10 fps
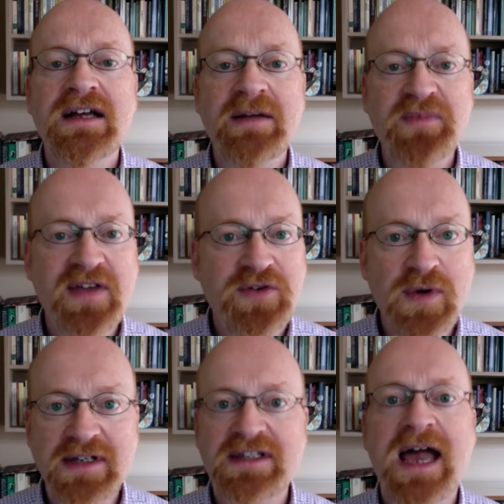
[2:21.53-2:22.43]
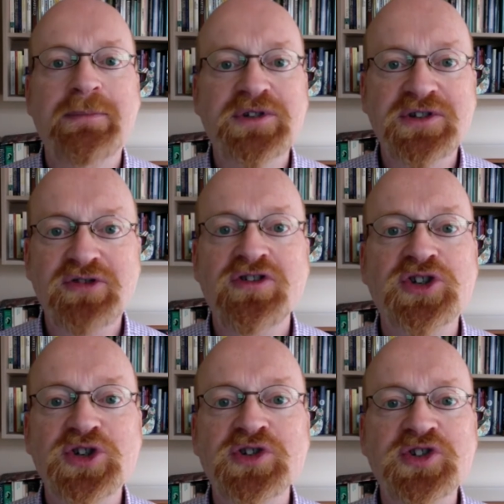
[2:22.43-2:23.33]
Um, if you accept the
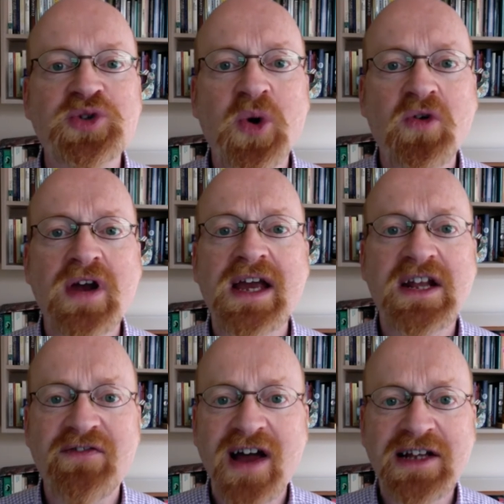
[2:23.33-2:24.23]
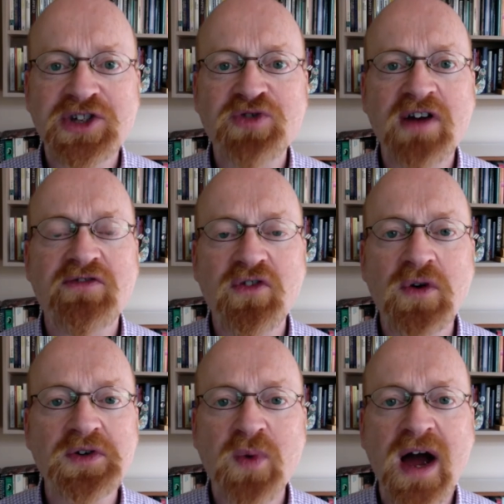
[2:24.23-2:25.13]
Christian story in a fairly
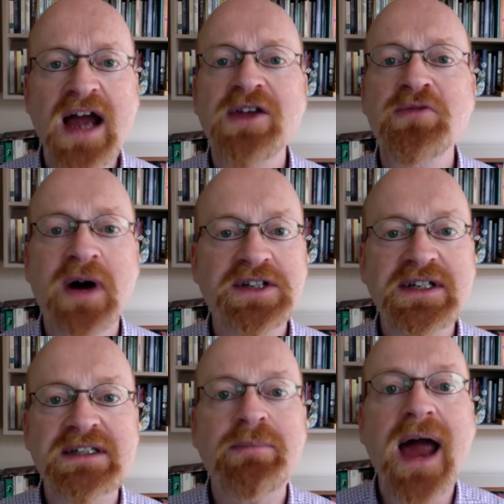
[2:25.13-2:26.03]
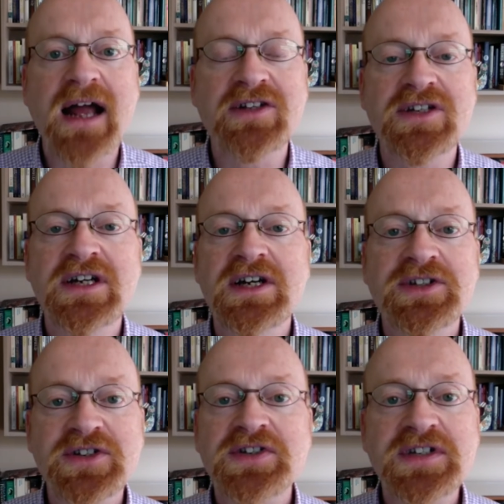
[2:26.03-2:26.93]
straightforward way, you might expect
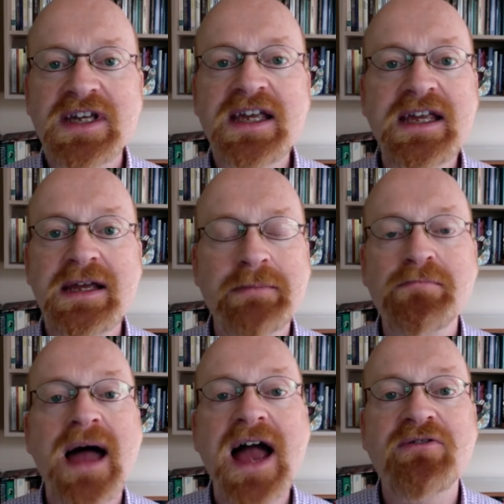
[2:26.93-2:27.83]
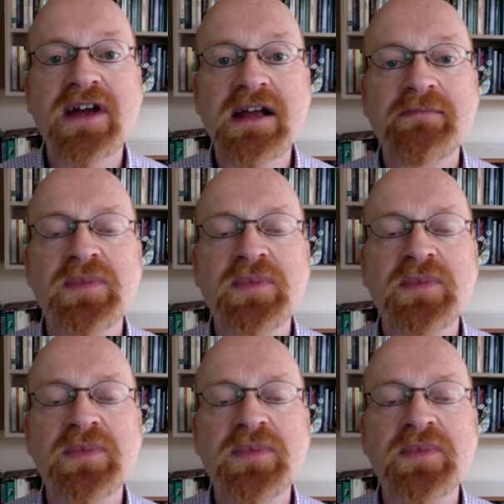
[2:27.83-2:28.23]
to see Mary